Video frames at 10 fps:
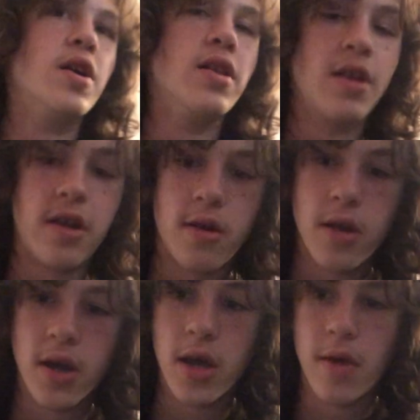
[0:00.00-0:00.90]
but
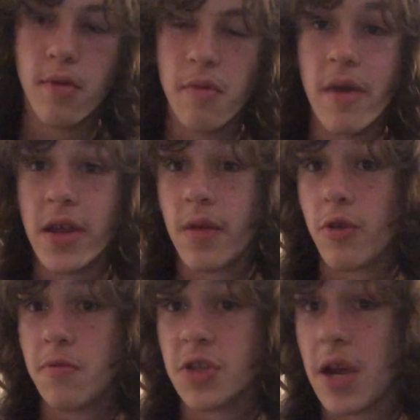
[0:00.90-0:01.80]
I'm going to be making
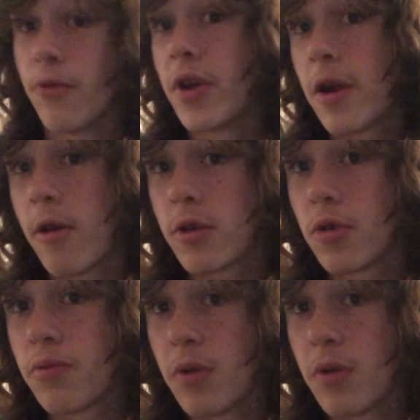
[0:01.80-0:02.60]
pretty much every character